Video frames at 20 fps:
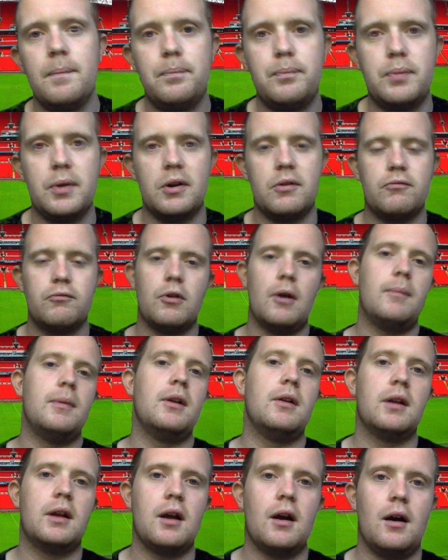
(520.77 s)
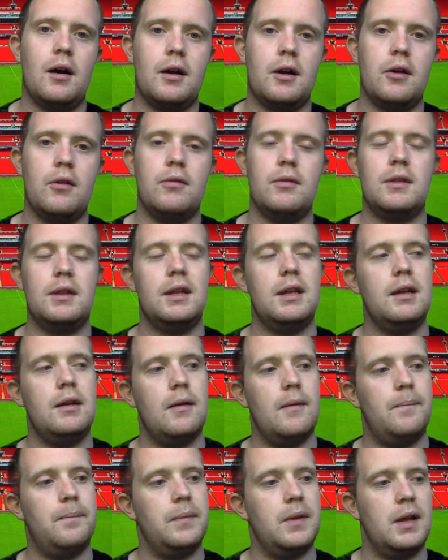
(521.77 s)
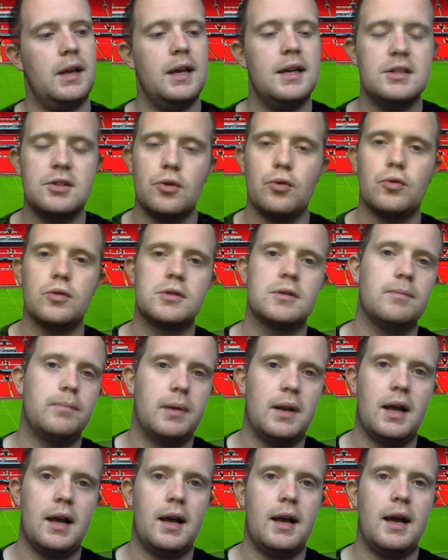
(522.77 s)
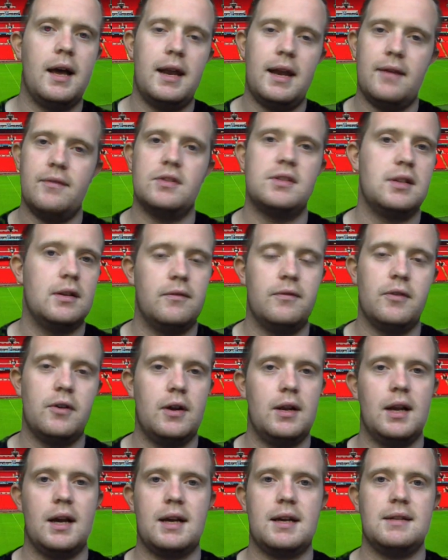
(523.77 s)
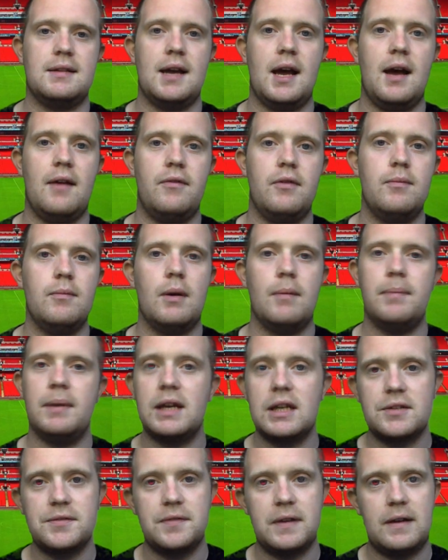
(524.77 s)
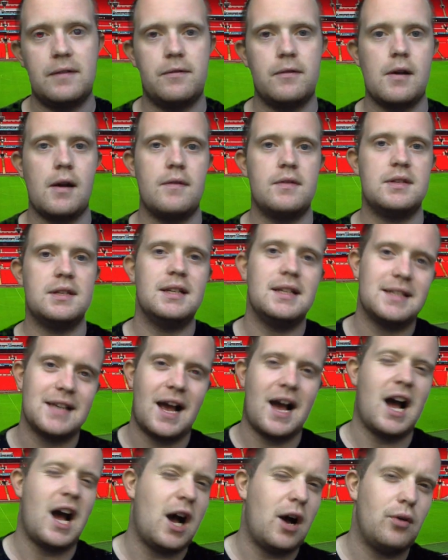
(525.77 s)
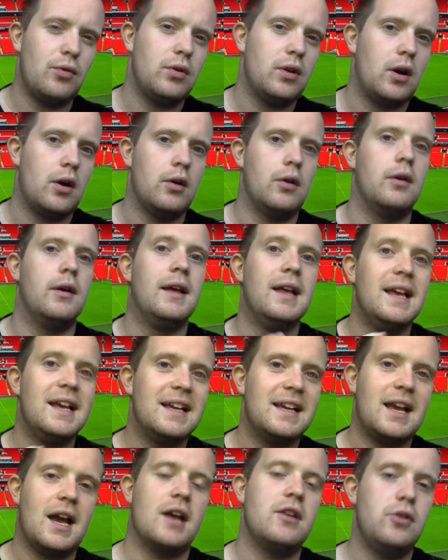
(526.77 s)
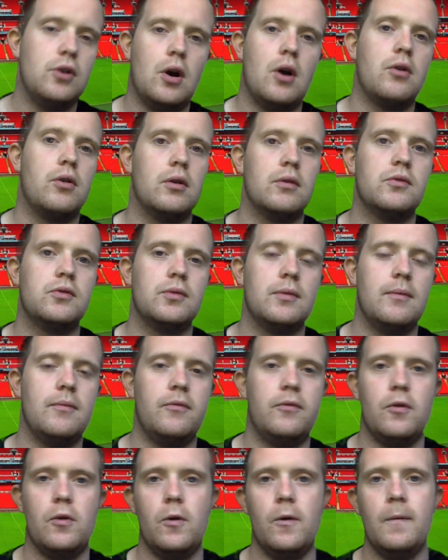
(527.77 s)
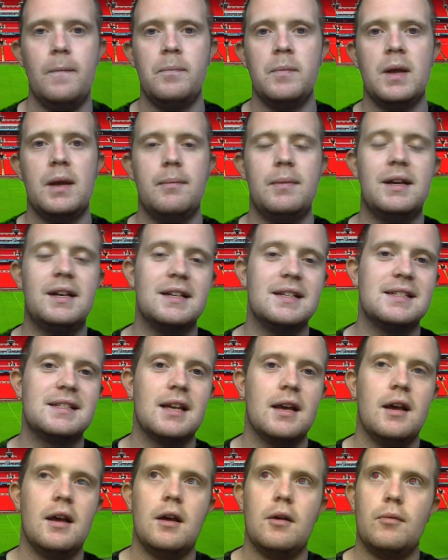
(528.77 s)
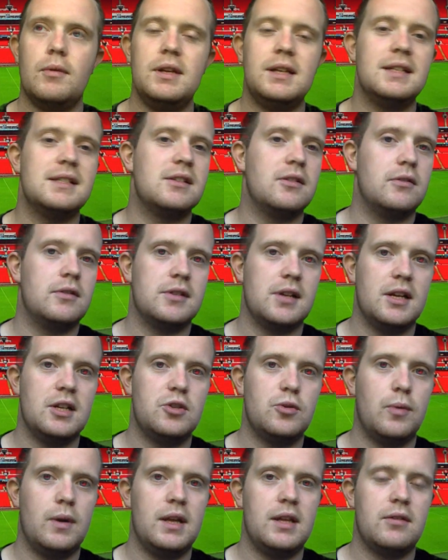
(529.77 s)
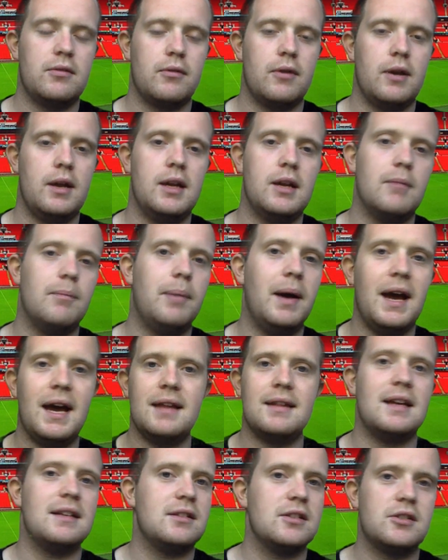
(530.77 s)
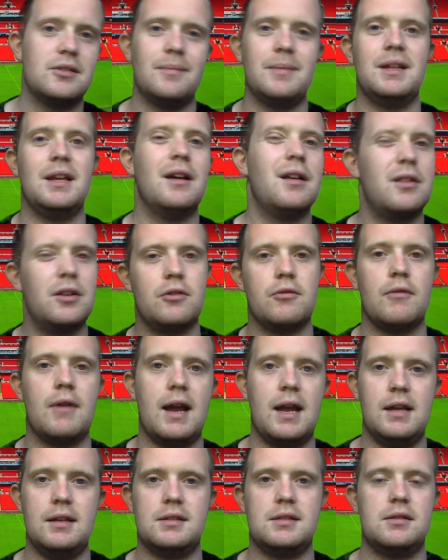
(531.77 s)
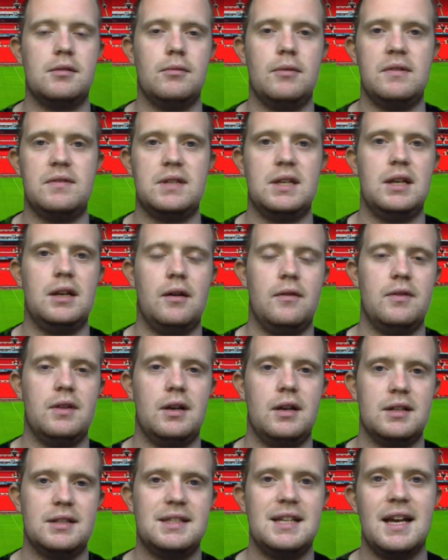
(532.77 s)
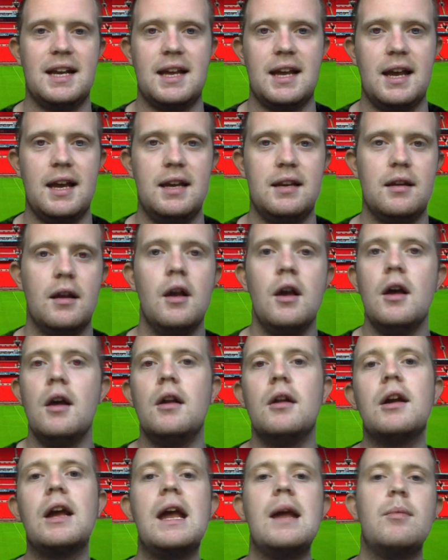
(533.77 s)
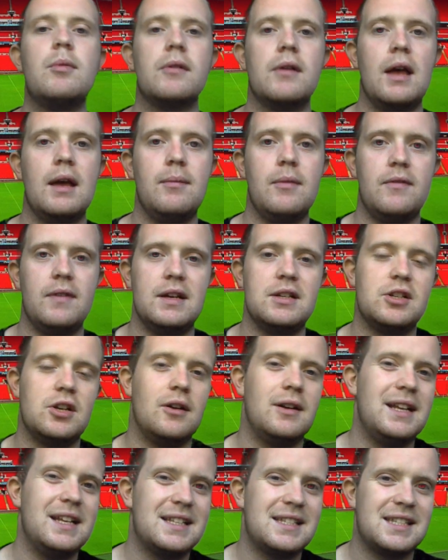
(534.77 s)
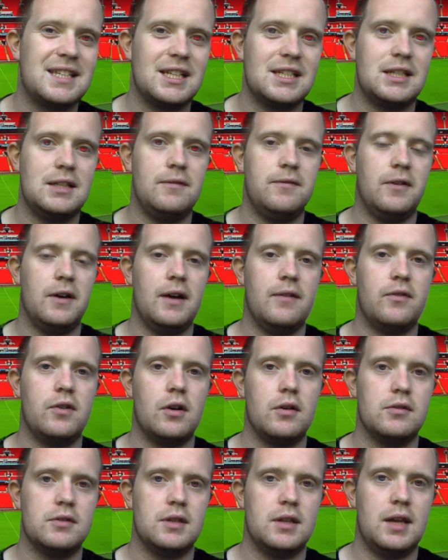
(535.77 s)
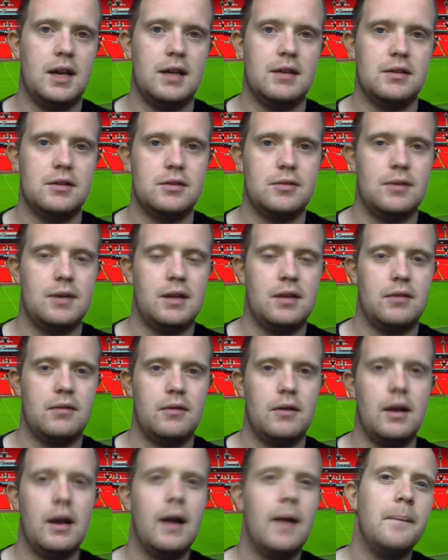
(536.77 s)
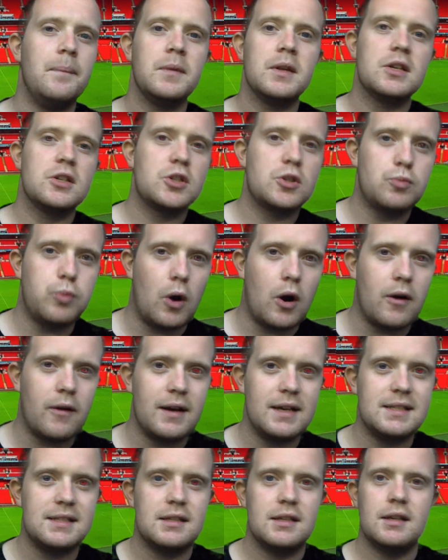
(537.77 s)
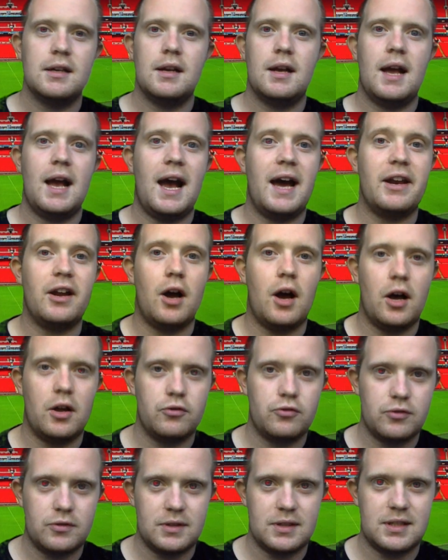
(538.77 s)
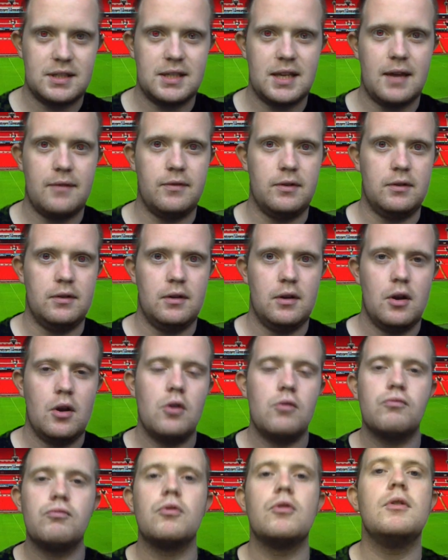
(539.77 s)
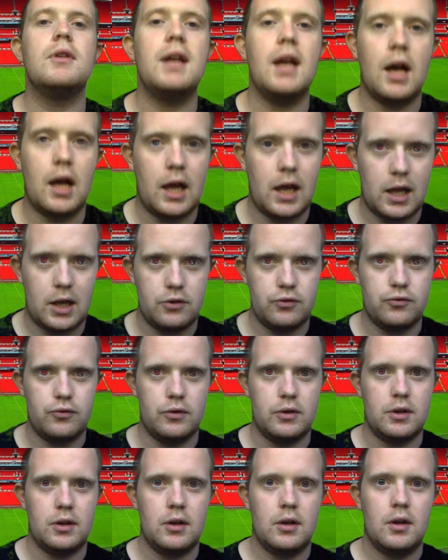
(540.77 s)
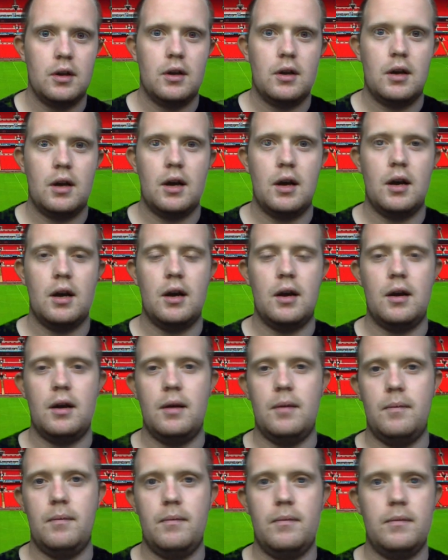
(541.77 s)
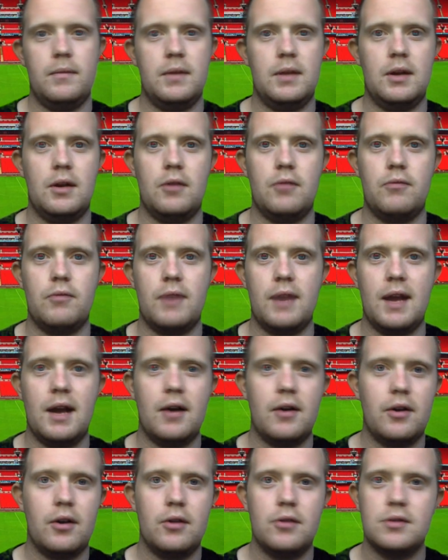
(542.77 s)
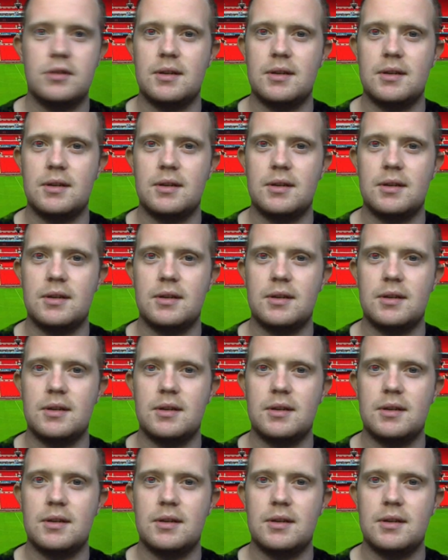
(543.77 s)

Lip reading: But Romelu Lukaku, he's an awesome player, and Everton are very lucky to have him. My biggest fear for Everton is how long can you hold on to him for? Because when you consider he's only 23, compare that to some of the other greats that we've seen over the last decade. Look at Ibrahimovic. He only had 65 goals at the age of 23. Suarez had 107. Rooney 100. Ronaldo's